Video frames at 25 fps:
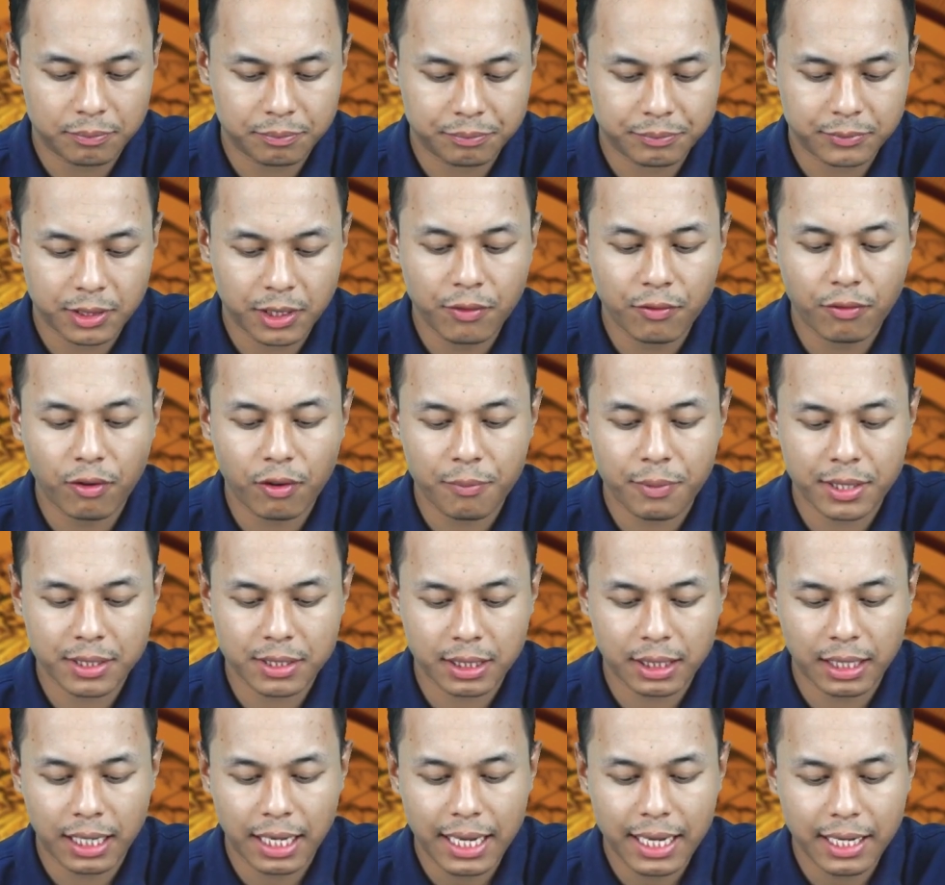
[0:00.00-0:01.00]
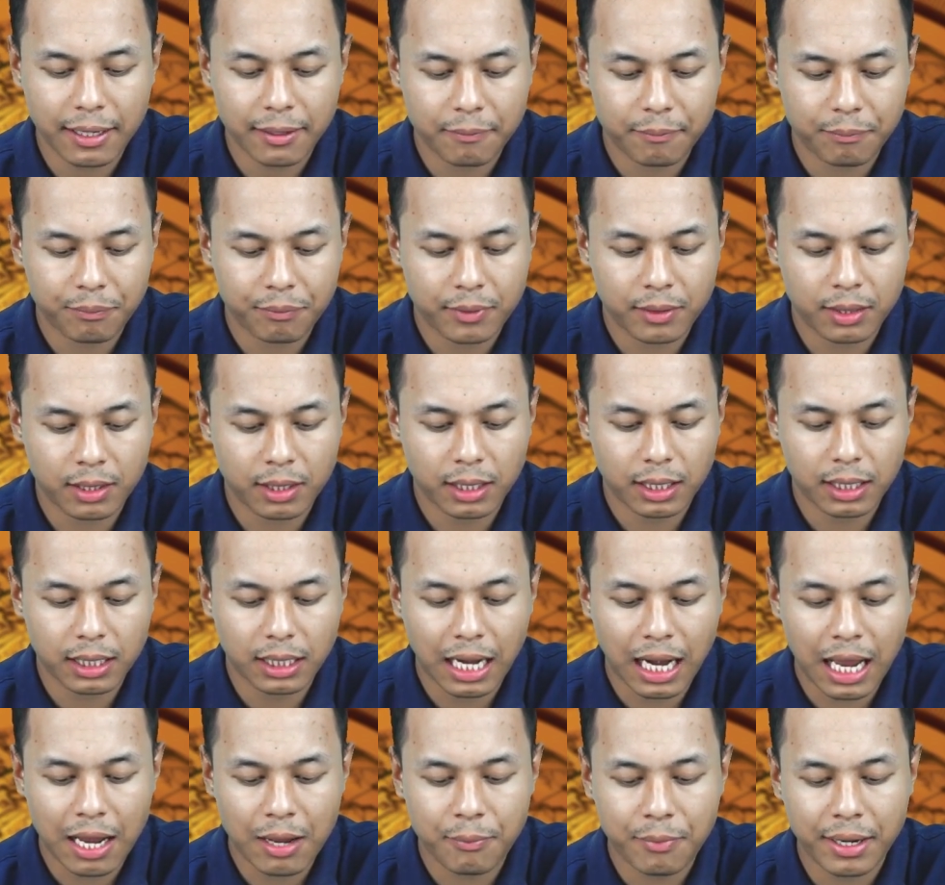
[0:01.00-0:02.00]
information like the
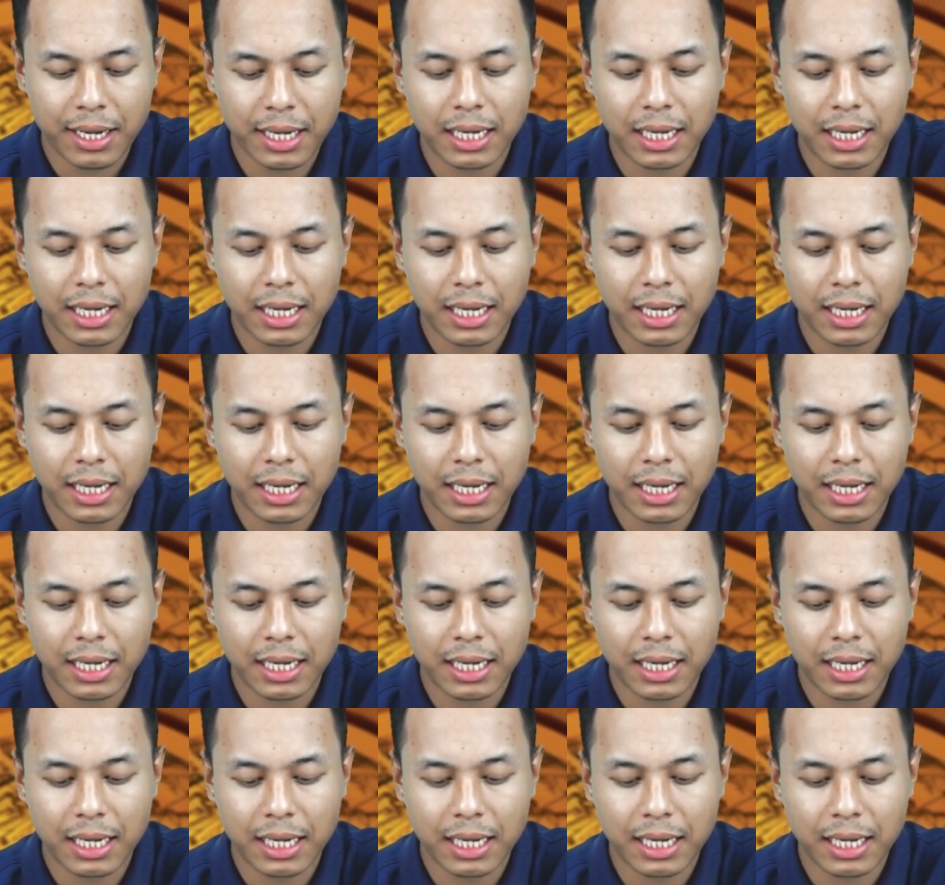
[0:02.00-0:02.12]
climate,